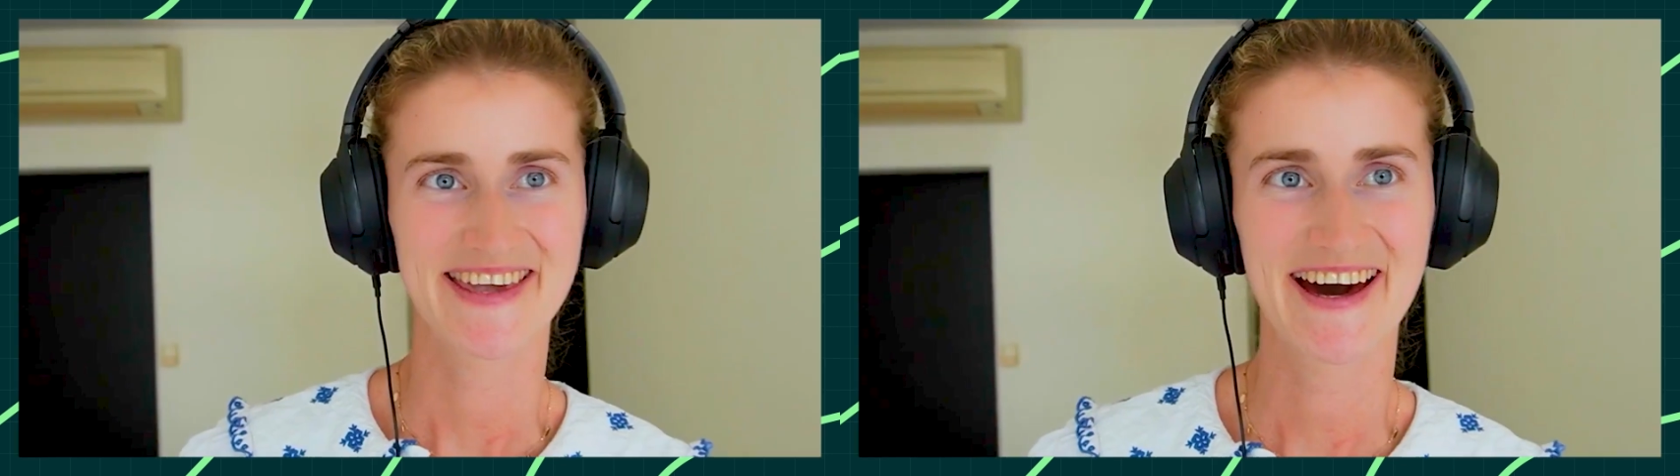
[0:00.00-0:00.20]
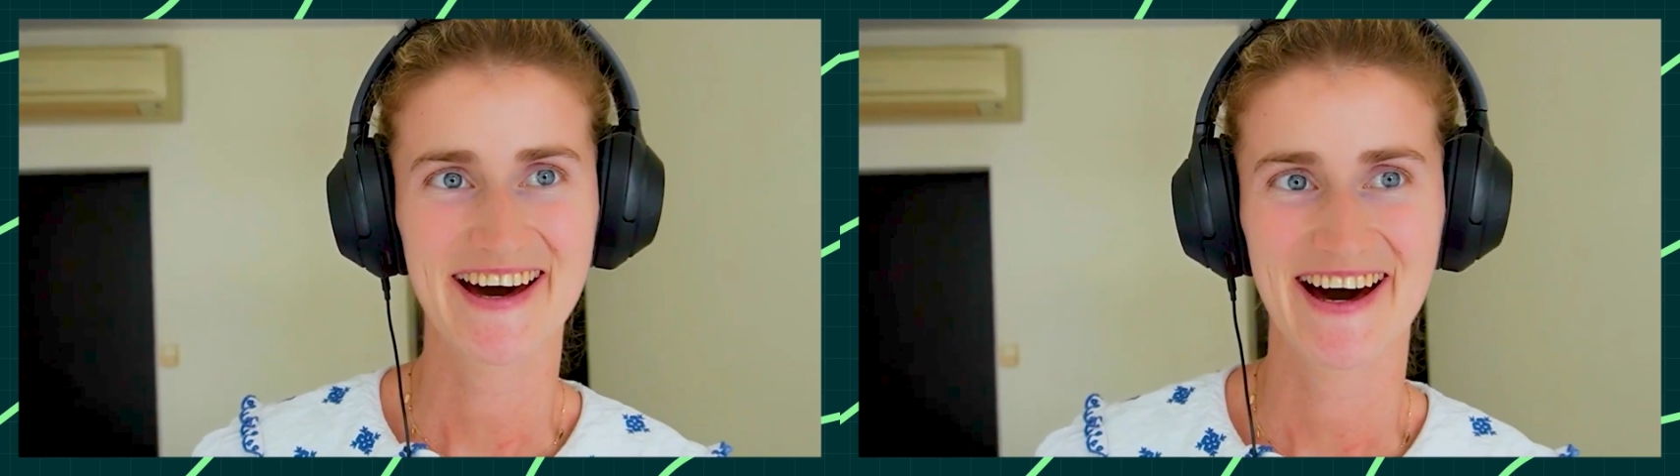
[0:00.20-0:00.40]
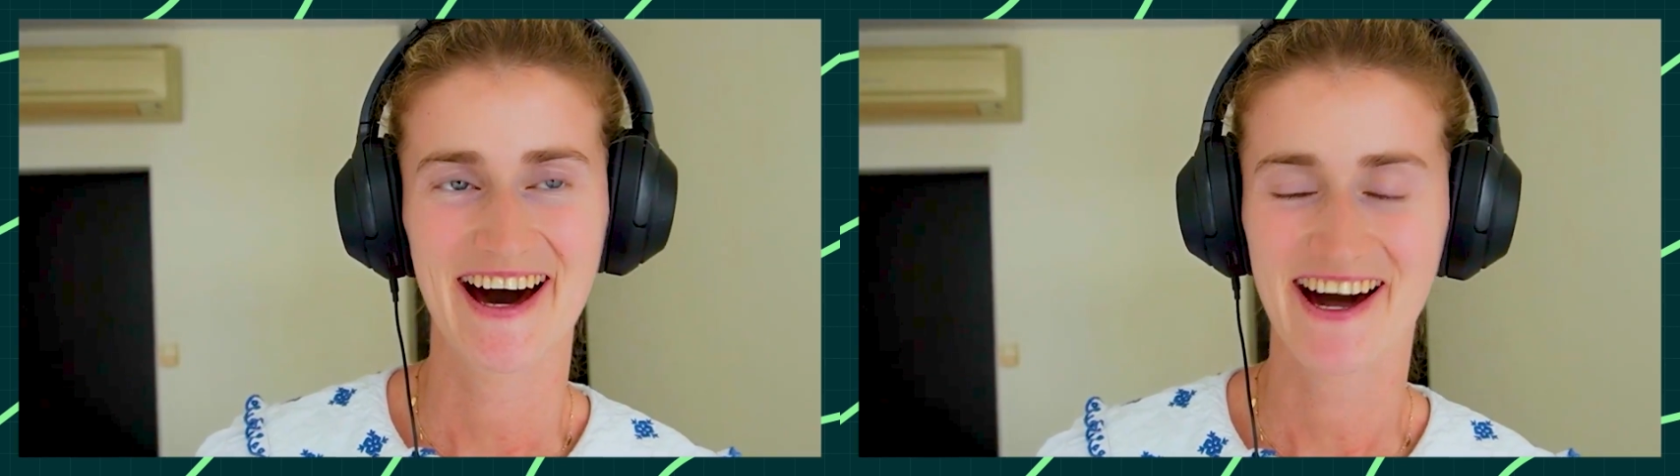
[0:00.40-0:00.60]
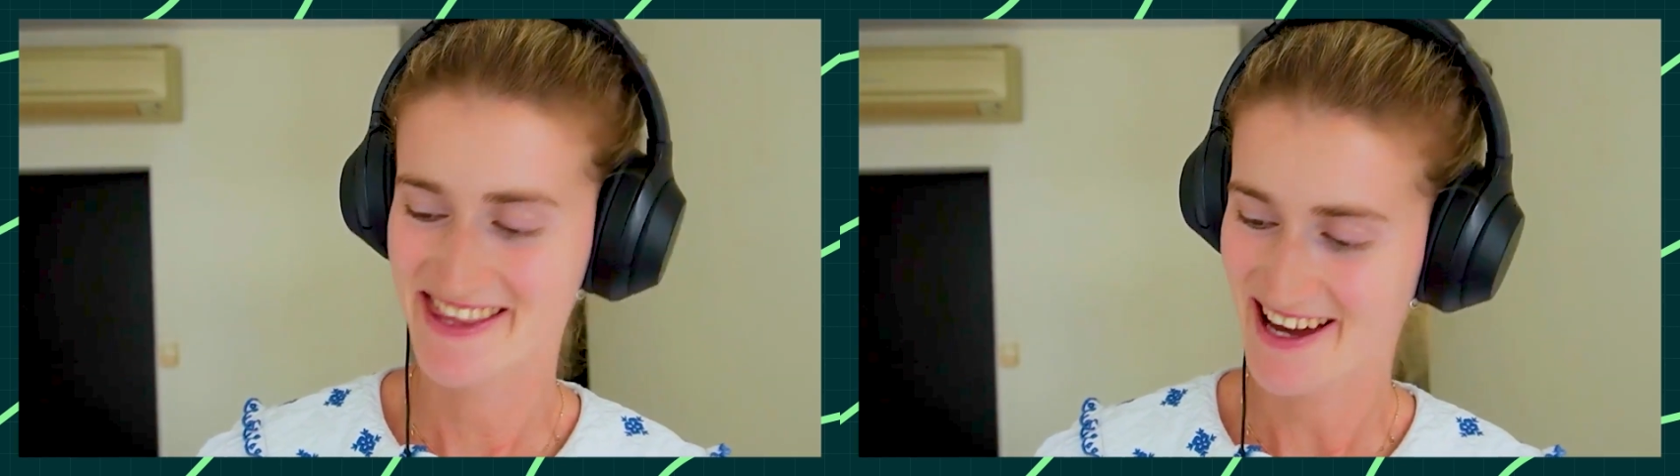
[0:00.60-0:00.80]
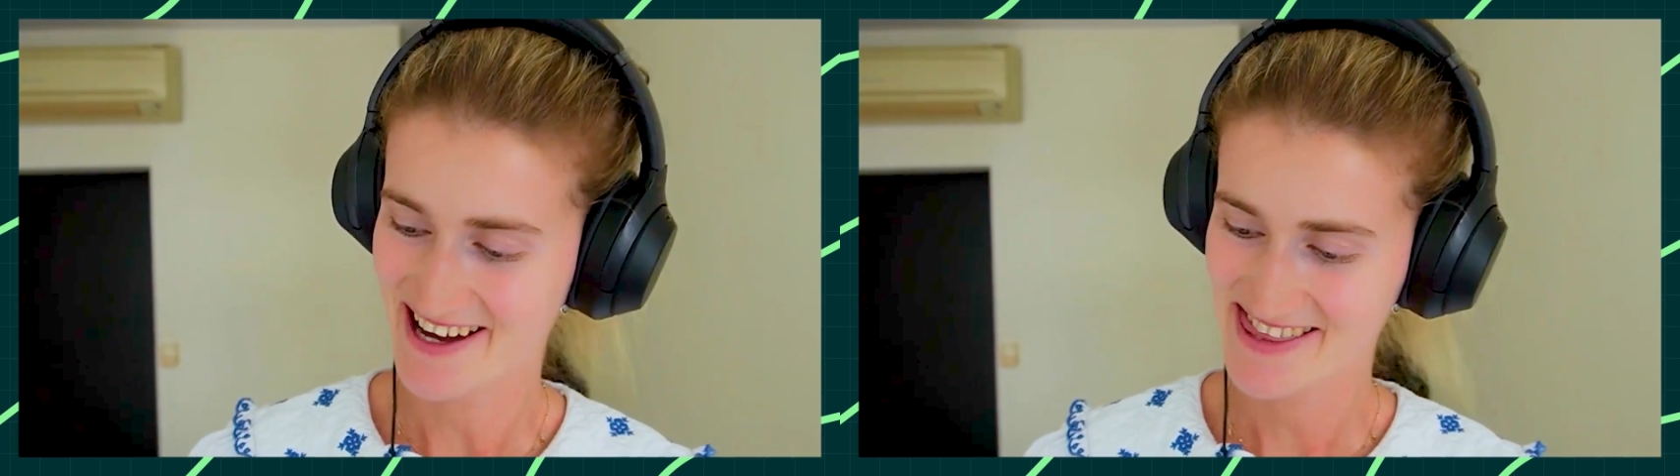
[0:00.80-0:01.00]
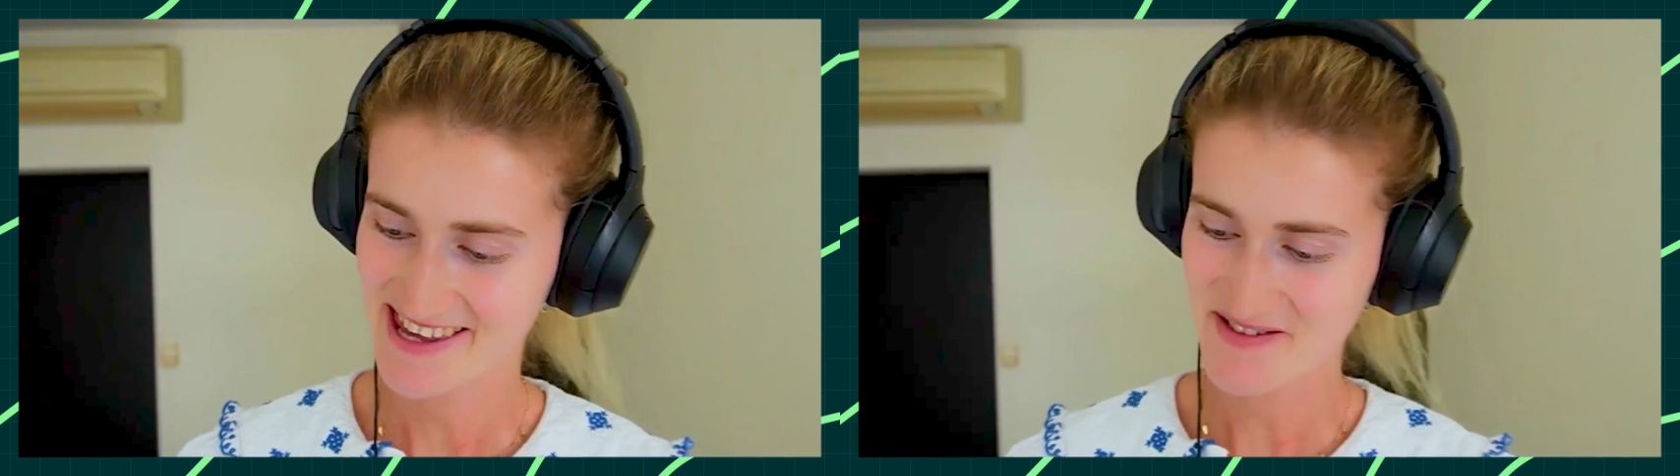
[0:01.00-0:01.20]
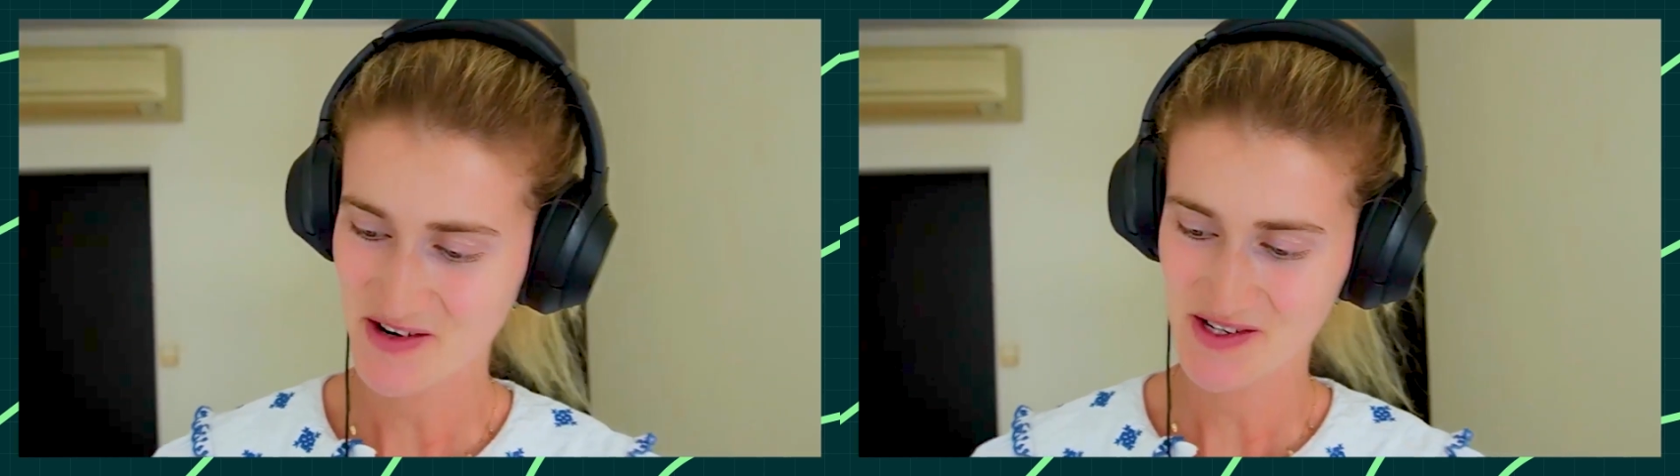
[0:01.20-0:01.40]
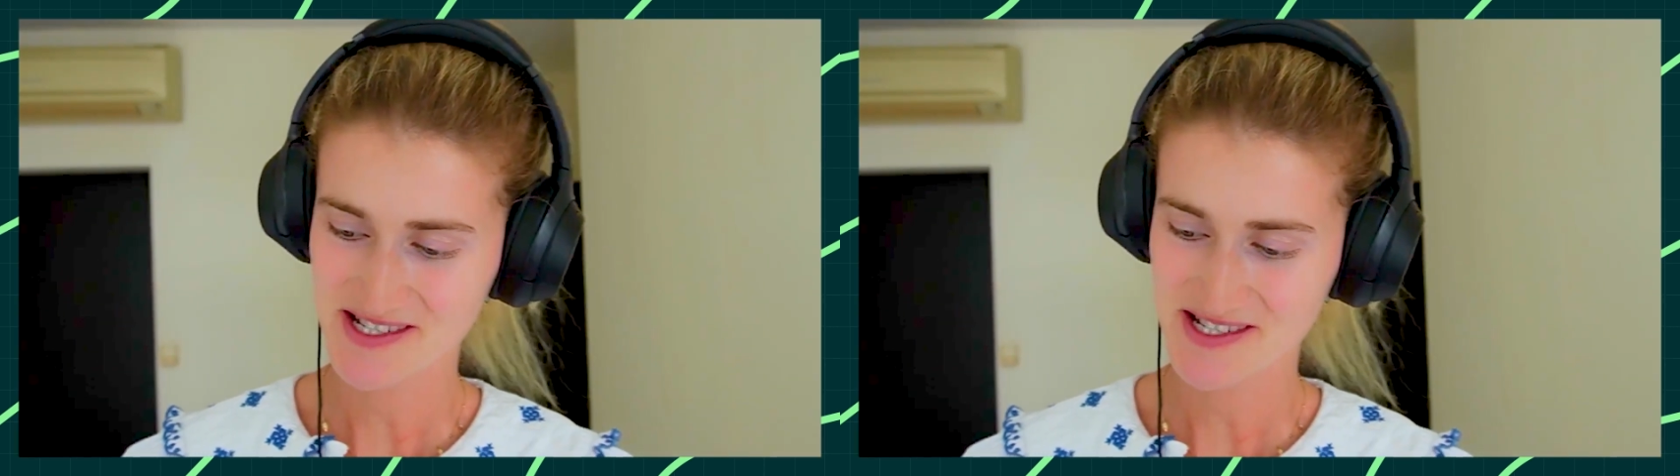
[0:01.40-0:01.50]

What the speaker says: Yeah, I think what you